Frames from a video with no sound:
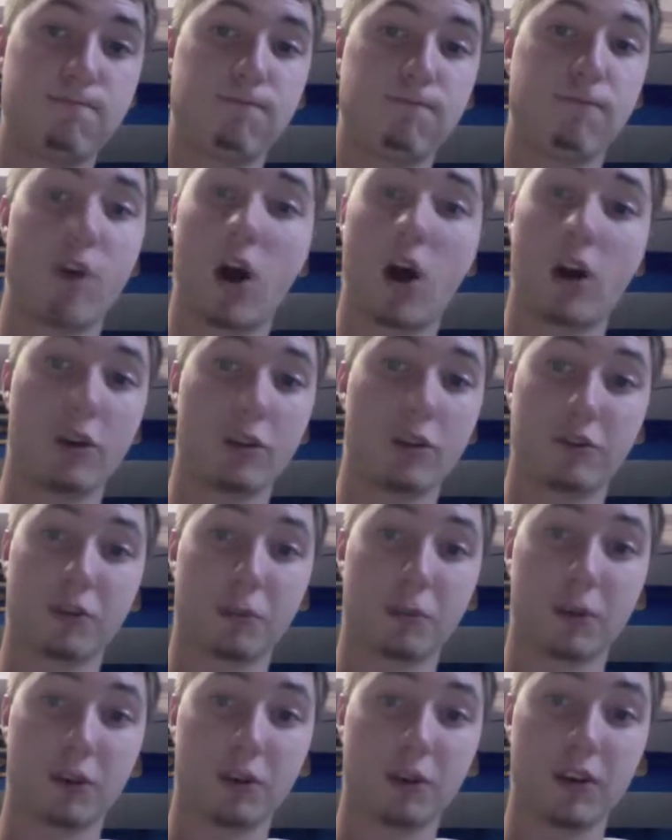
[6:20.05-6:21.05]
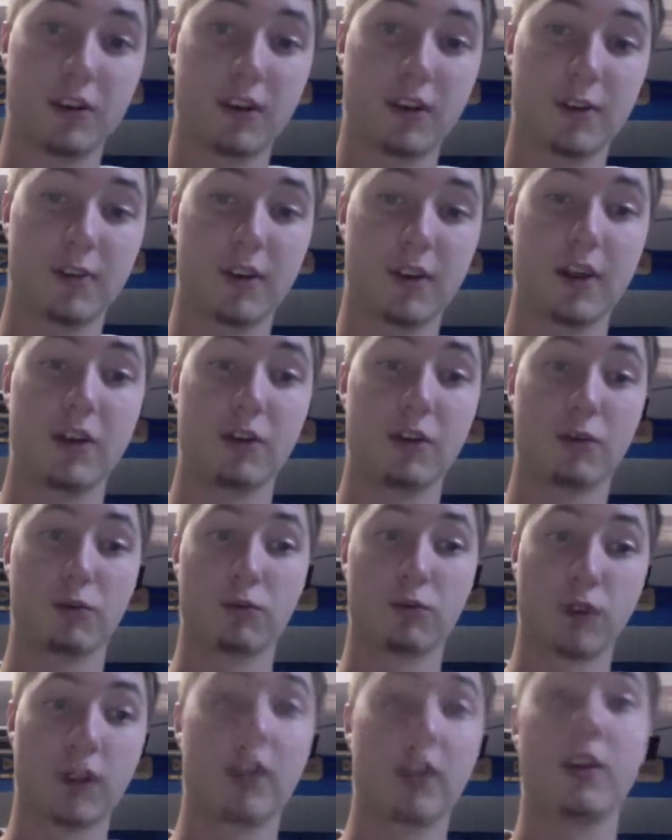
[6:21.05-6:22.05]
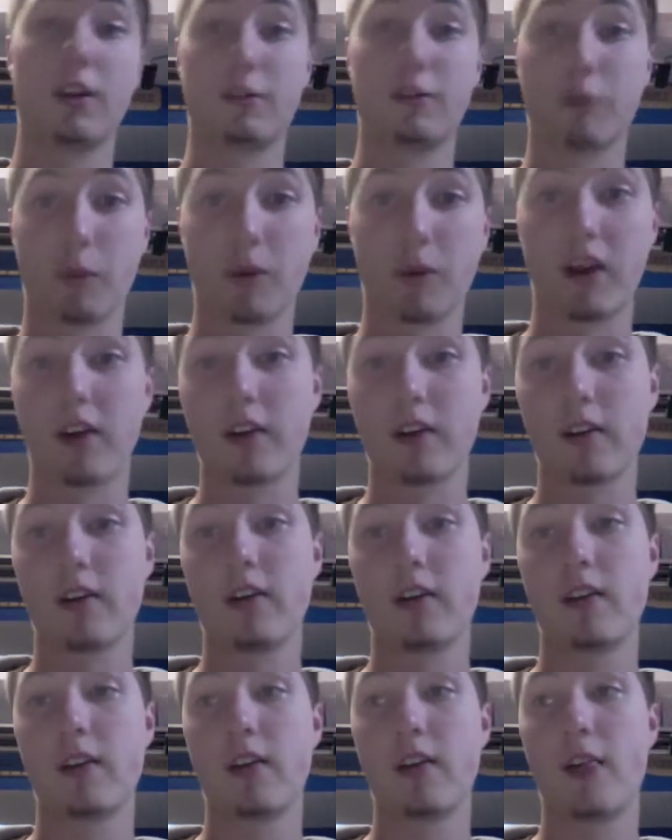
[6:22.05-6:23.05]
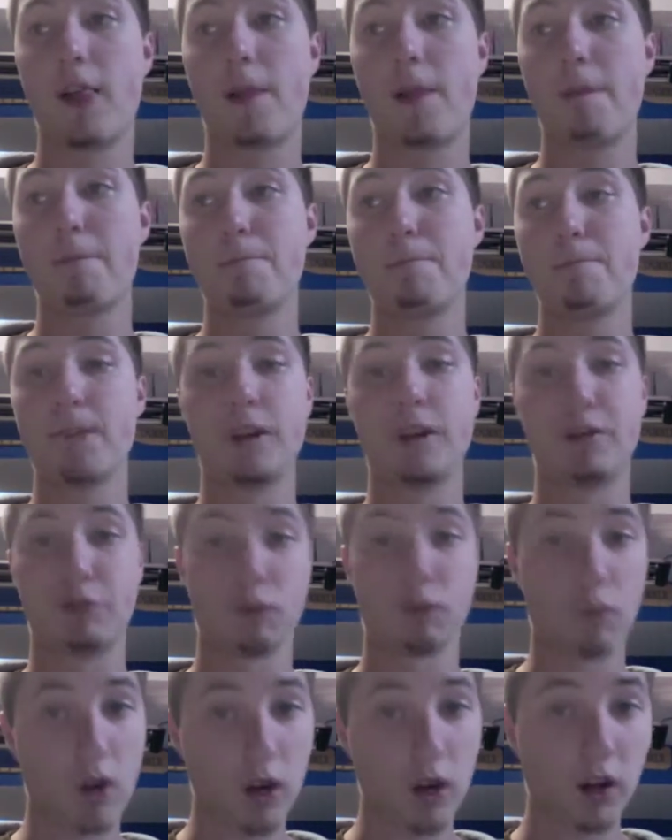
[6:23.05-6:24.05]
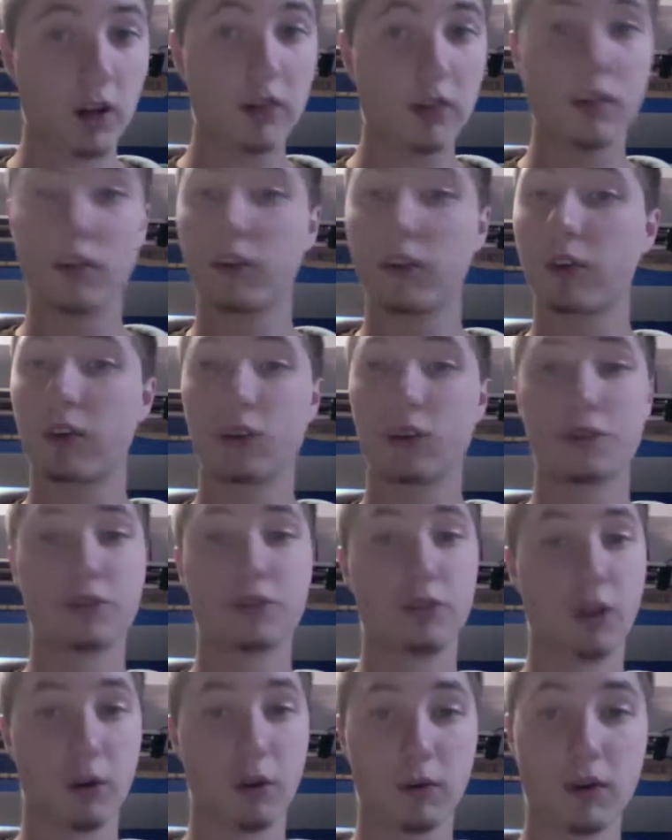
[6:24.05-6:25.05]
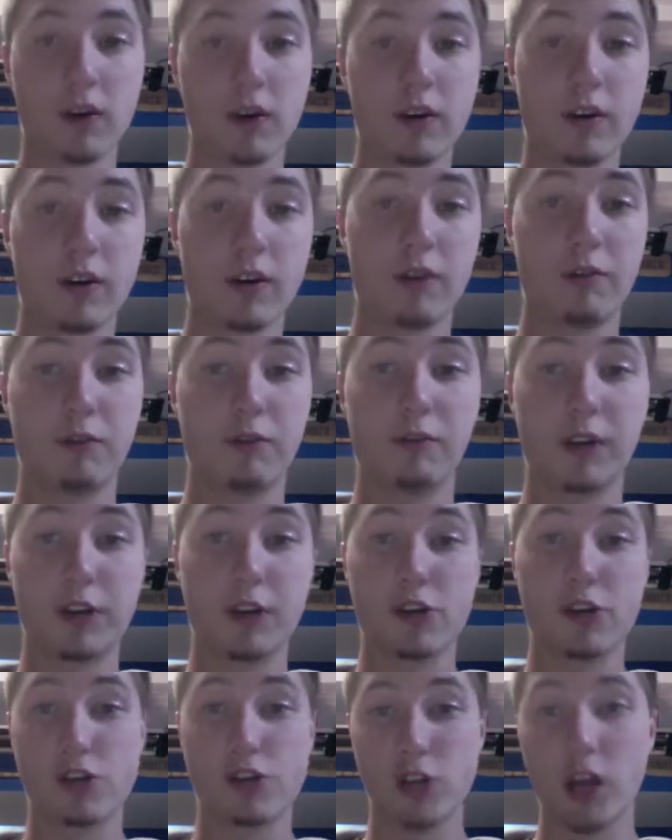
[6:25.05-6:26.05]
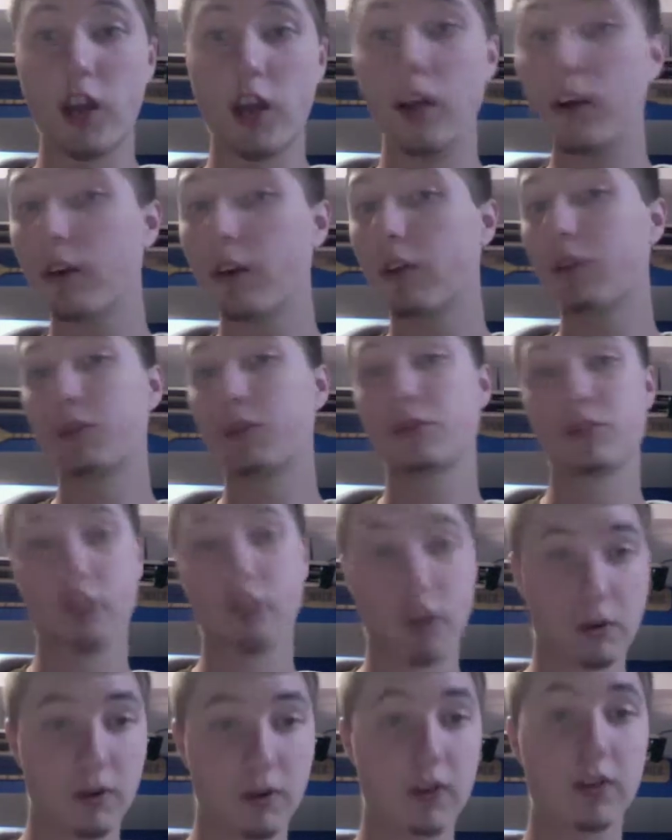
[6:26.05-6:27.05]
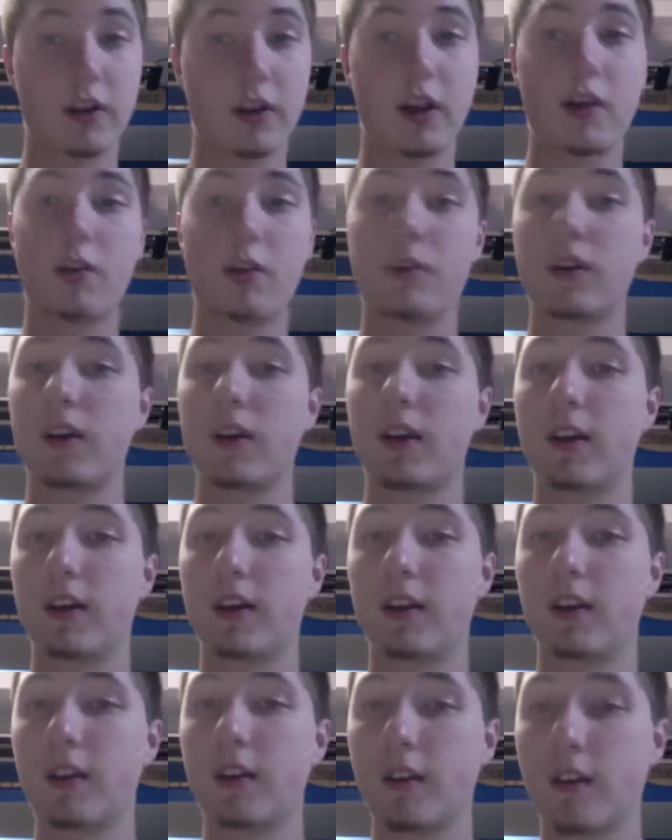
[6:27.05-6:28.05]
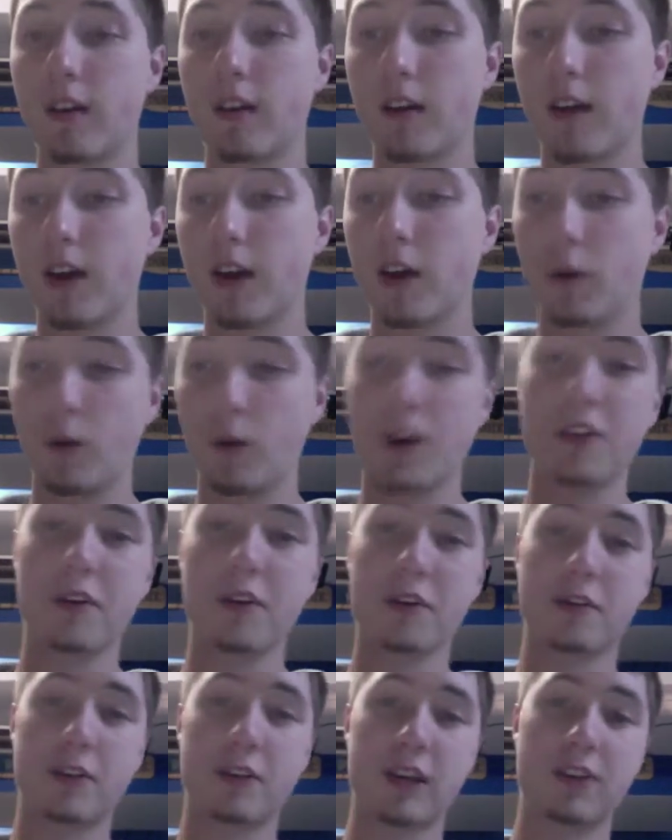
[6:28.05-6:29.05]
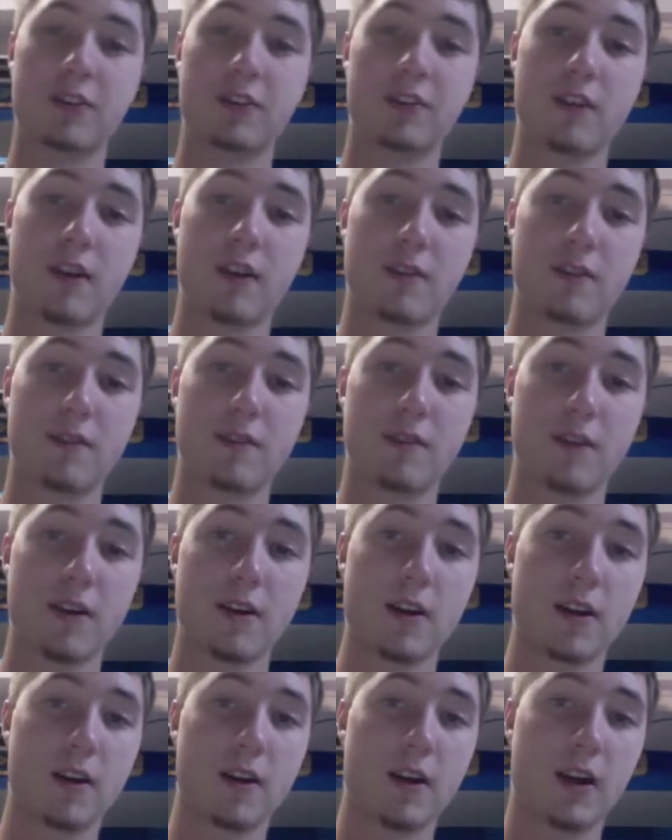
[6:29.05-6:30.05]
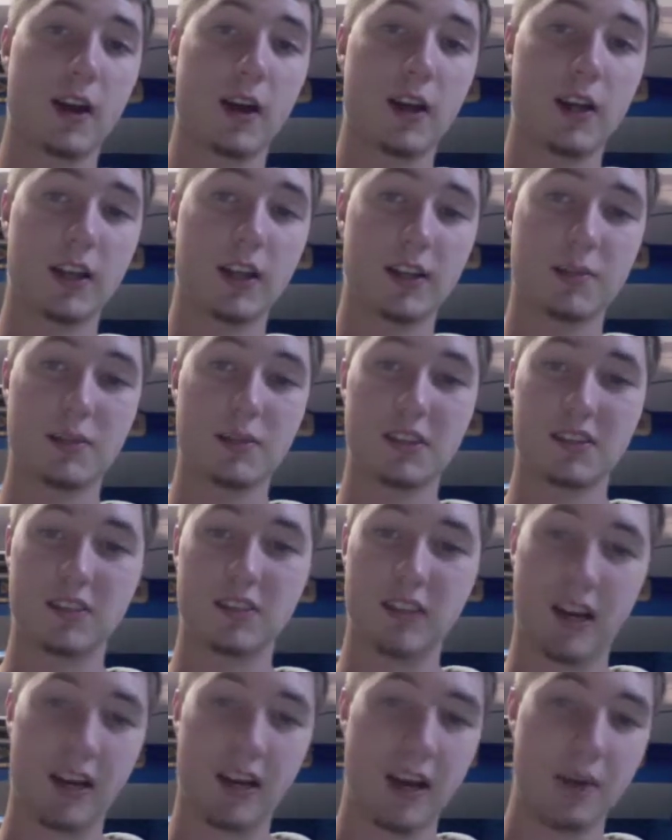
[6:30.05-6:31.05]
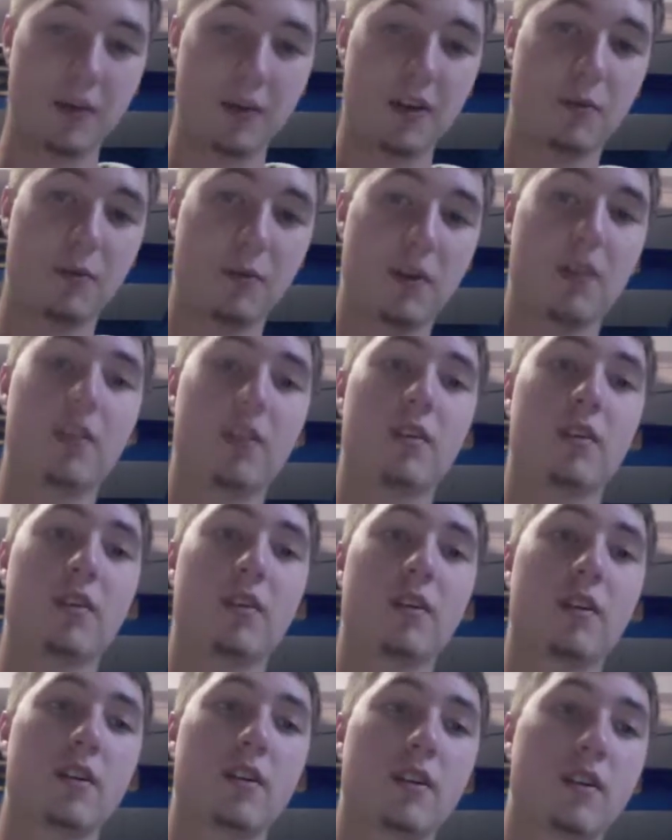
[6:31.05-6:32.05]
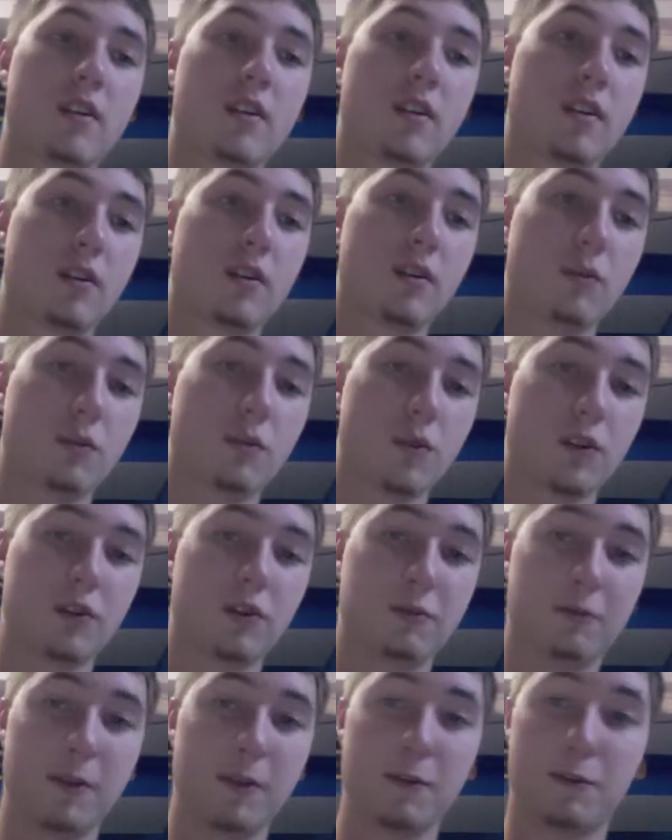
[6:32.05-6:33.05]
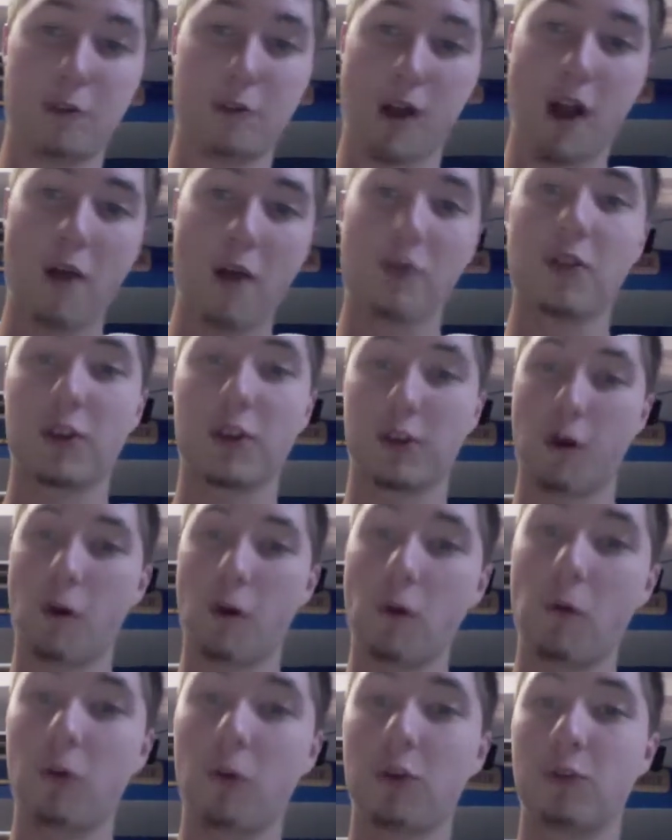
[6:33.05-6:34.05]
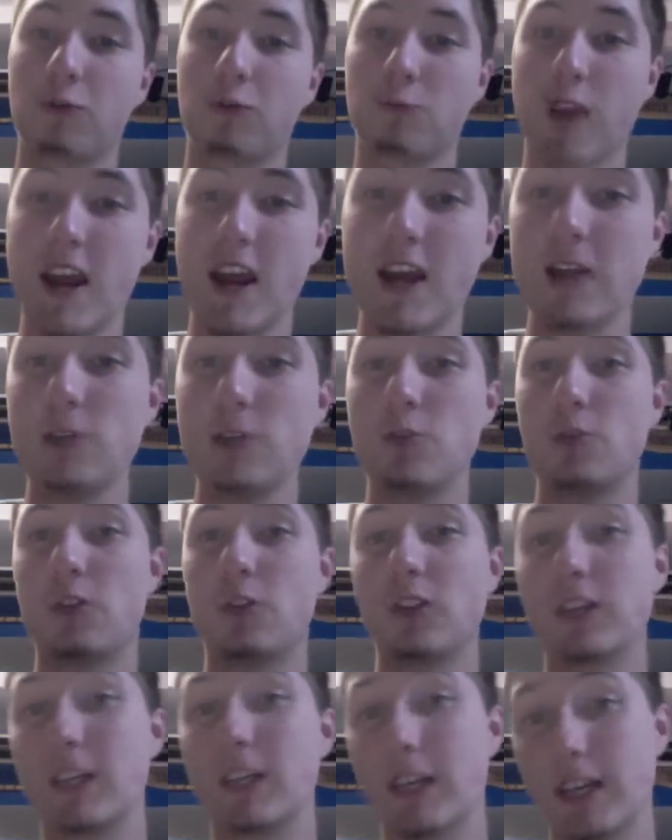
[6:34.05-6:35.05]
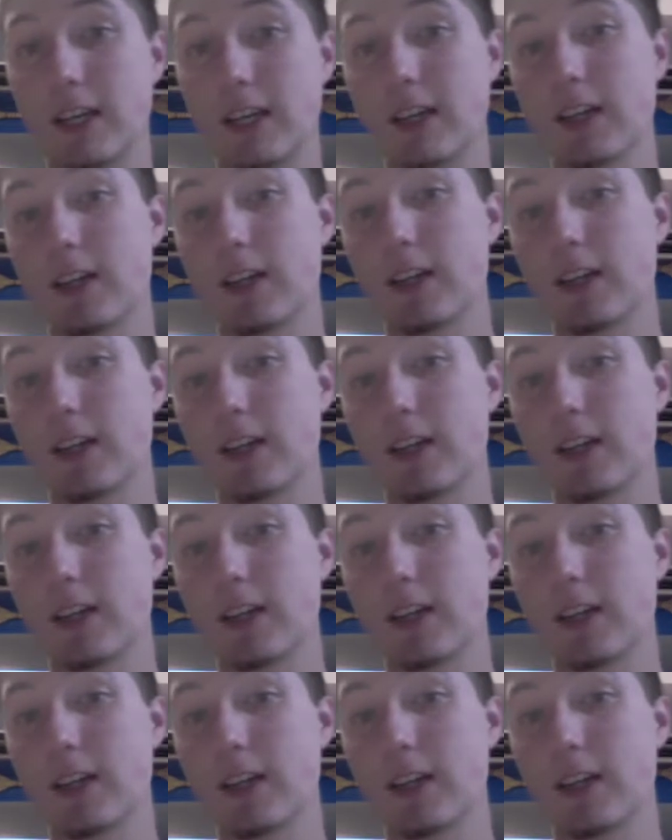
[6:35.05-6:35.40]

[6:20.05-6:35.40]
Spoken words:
100 and some degrees outside and you're running everywhere. And if you're walking, it'll go slower, and if you find shade, it'll go slower down, and weather affects stuff. I'd like to make dynamic weather, where if you're out in the cold and rain, you could get